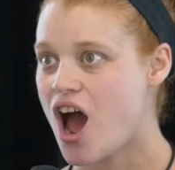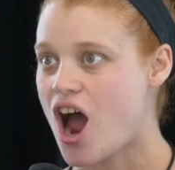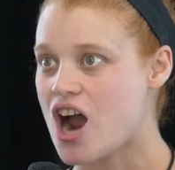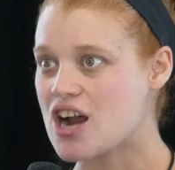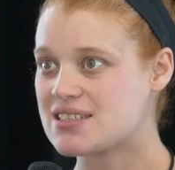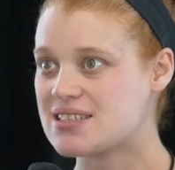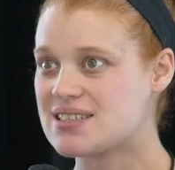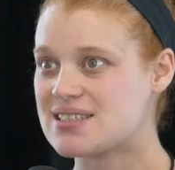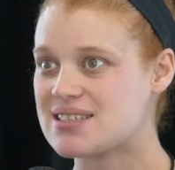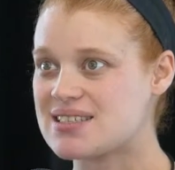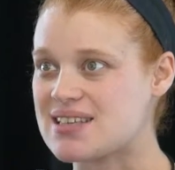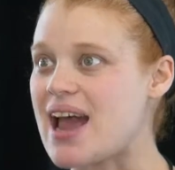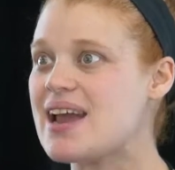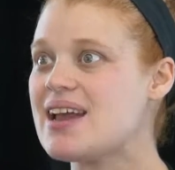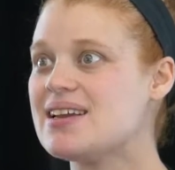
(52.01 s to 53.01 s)
our
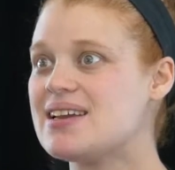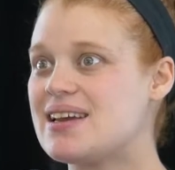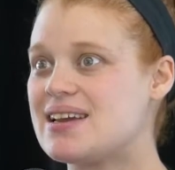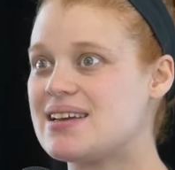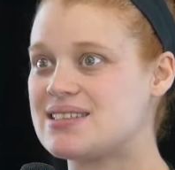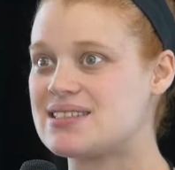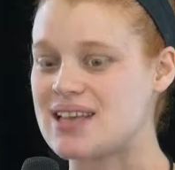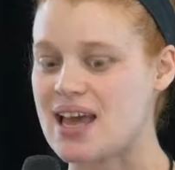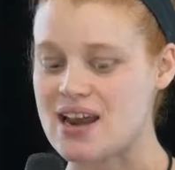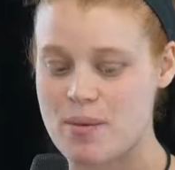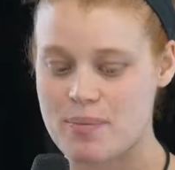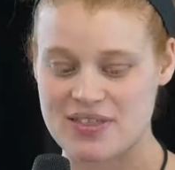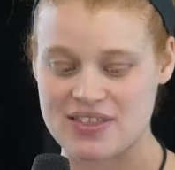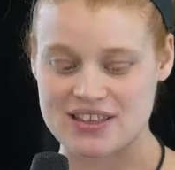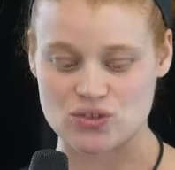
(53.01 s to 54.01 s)
society is set
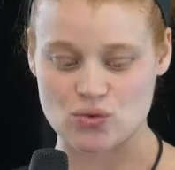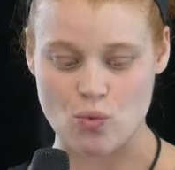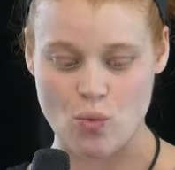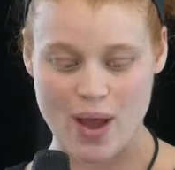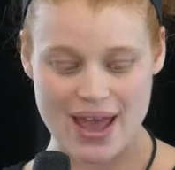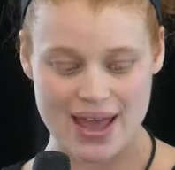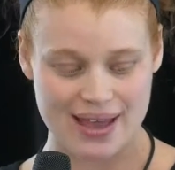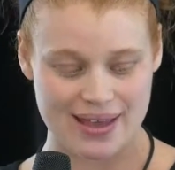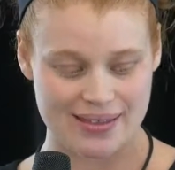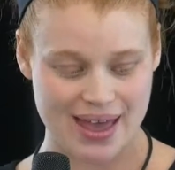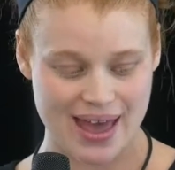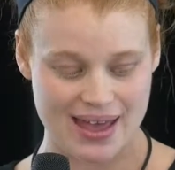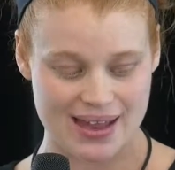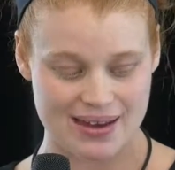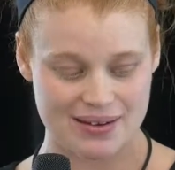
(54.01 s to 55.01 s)
up in this way
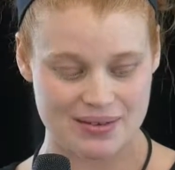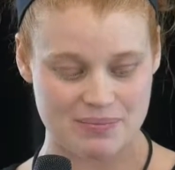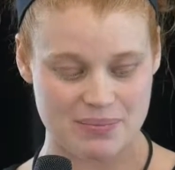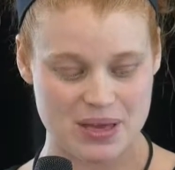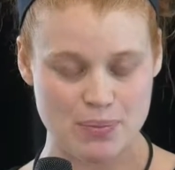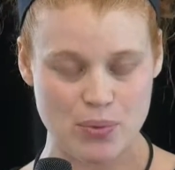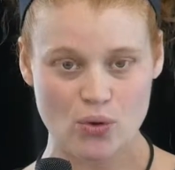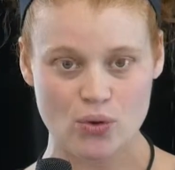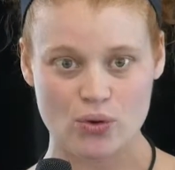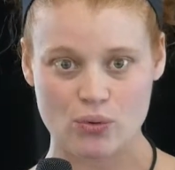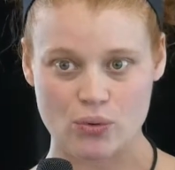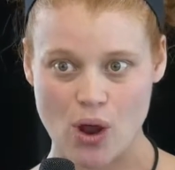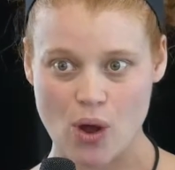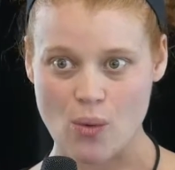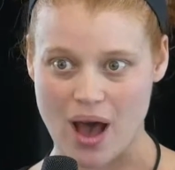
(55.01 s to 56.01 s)
that people
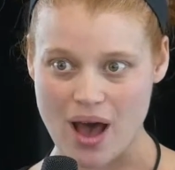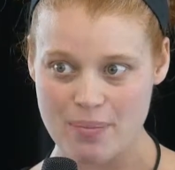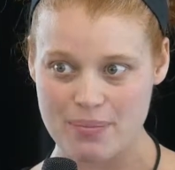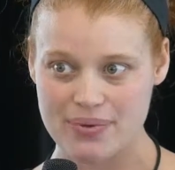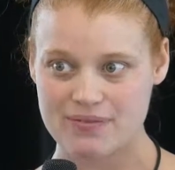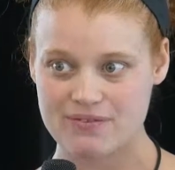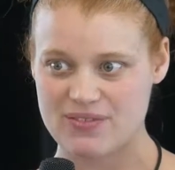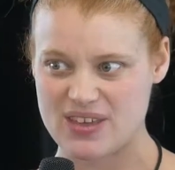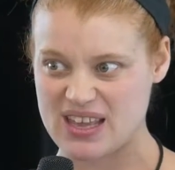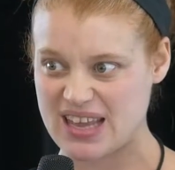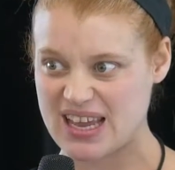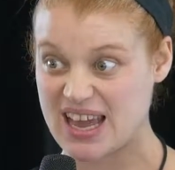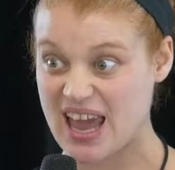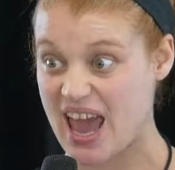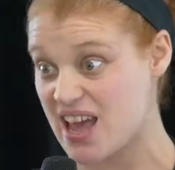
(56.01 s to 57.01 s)
grow up
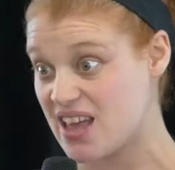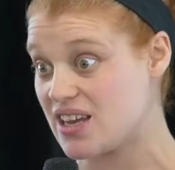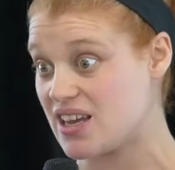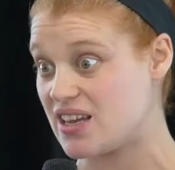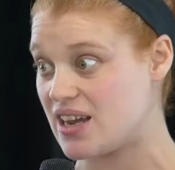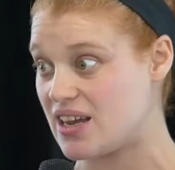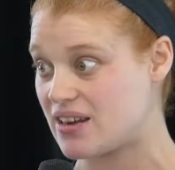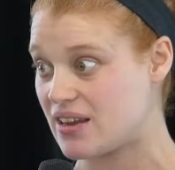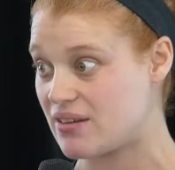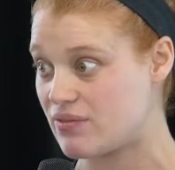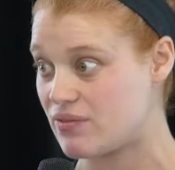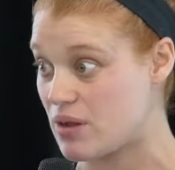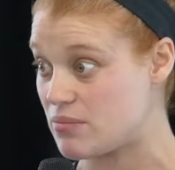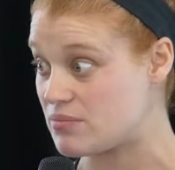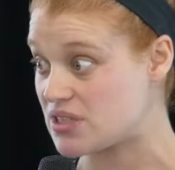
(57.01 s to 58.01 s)
feeling alienated
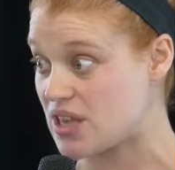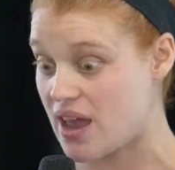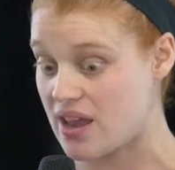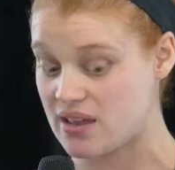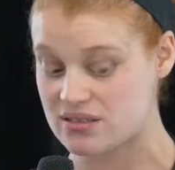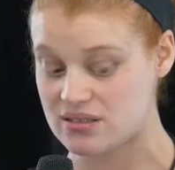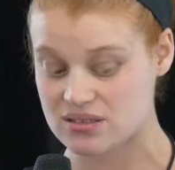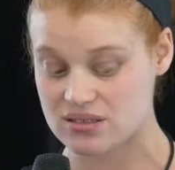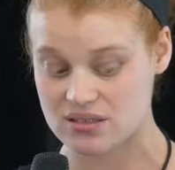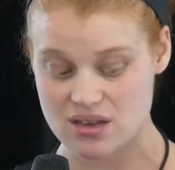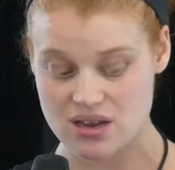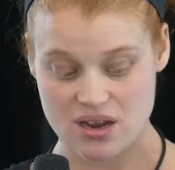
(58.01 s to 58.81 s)
from science.